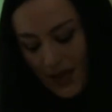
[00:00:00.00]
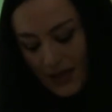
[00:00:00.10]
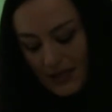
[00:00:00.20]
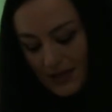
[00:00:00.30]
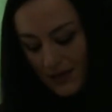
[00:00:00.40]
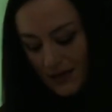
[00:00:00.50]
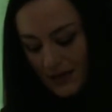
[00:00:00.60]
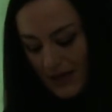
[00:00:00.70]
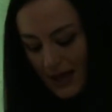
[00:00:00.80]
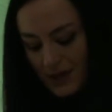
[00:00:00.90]
I'll start
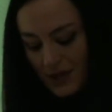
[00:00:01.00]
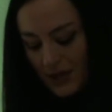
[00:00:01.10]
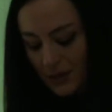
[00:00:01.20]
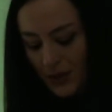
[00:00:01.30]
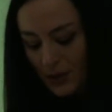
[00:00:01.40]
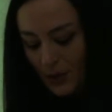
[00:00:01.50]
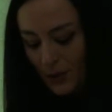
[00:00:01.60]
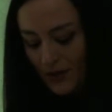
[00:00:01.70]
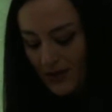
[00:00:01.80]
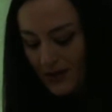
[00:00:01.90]
actually by
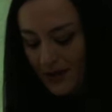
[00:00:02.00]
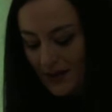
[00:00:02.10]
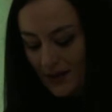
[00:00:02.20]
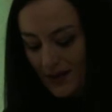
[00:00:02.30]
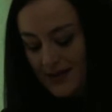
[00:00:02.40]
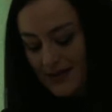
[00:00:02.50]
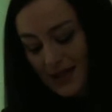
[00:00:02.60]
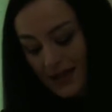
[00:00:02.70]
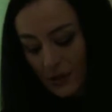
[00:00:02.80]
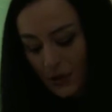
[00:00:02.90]
quoting his
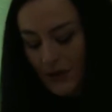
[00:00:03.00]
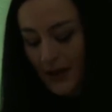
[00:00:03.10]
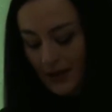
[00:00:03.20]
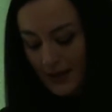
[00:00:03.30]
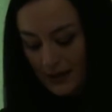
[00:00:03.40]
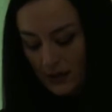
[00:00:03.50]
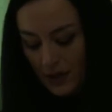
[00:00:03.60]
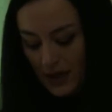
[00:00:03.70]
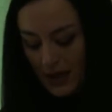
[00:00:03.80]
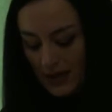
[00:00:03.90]
late Kofi Annan.
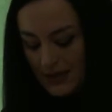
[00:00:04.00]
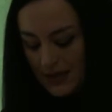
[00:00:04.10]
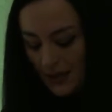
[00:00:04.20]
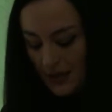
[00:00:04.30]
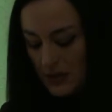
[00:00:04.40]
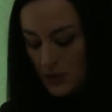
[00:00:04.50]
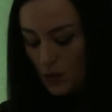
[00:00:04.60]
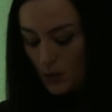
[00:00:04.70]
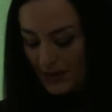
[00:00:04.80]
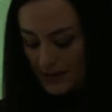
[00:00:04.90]
He said, there's
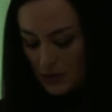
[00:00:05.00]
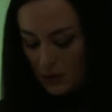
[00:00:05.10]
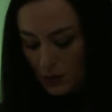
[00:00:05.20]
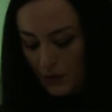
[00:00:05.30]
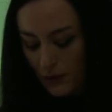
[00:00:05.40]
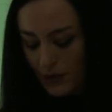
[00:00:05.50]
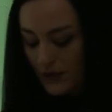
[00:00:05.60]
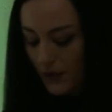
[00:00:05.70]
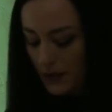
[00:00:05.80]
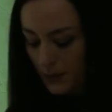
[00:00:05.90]
no better tool for
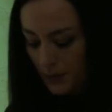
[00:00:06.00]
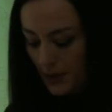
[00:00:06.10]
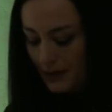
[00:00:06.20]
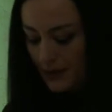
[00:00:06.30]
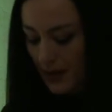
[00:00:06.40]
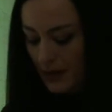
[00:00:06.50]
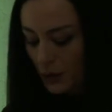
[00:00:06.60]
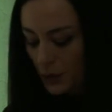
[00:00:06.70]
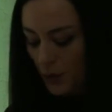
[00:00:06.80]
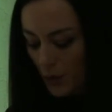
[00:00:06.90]
development and
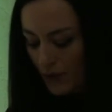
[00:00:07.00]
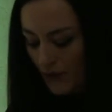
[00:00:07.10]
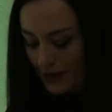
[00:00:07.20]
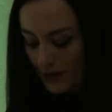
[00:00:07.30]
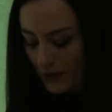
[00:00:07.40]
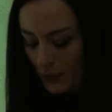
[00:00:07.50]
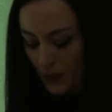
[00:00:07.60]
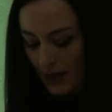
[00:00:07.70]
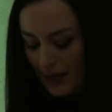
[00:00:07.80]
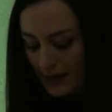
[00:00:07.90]
no more effective
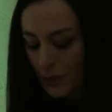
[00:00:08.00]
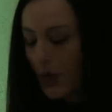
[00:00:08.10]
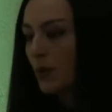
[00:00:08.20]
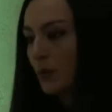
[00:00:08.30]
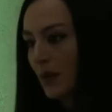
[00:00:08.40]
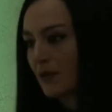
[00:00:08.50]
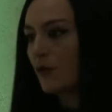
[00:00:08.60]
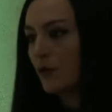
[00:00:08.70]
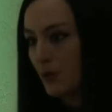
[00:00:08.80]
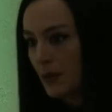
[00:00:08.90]
tool than empowerment
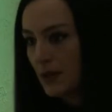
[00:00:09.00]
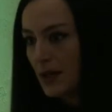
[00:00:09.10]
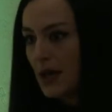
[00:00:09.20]
of women.